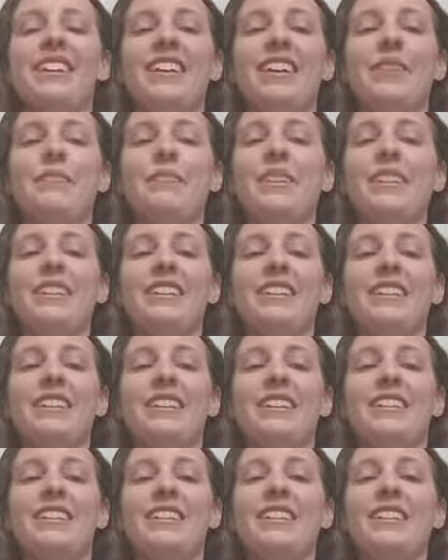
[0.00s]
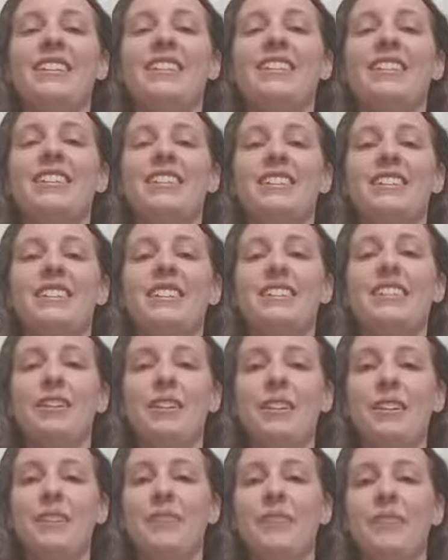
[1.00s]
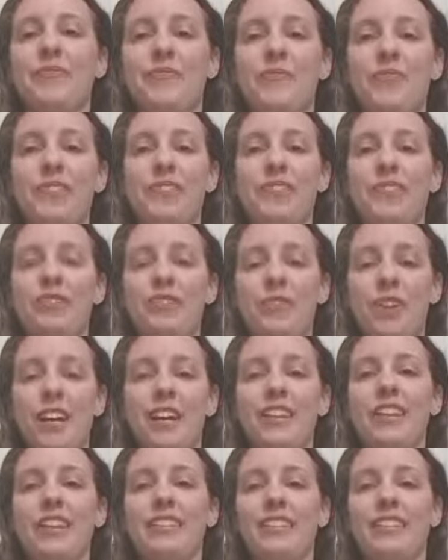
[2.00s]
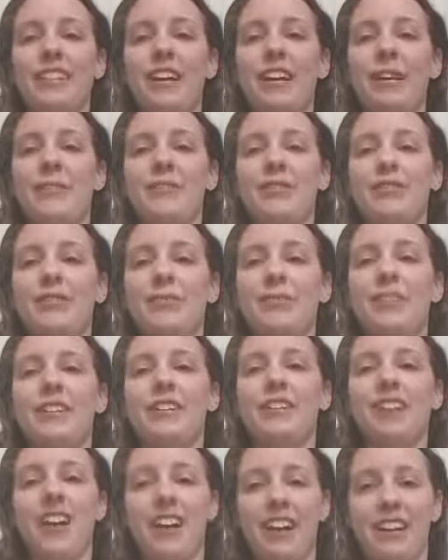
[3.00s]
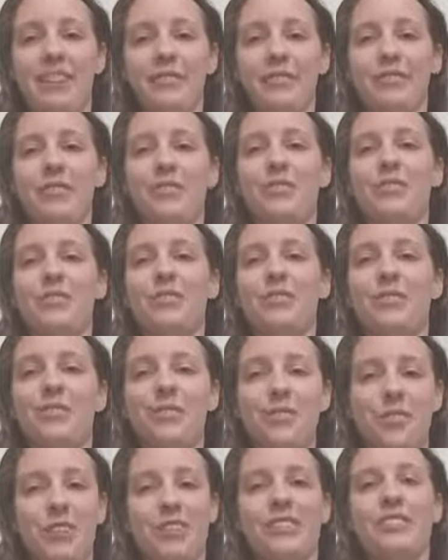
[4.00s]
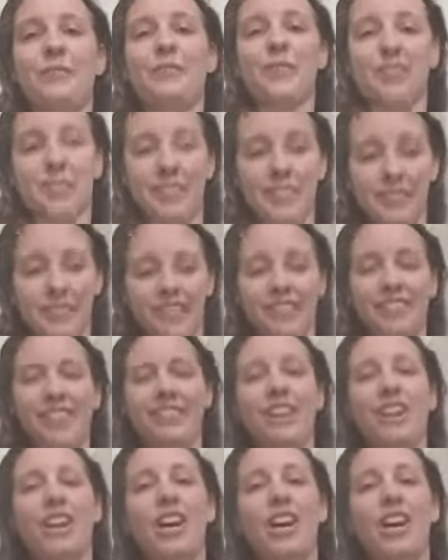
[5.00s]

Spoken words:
I mean, this is the greatest time to be alive during something like this.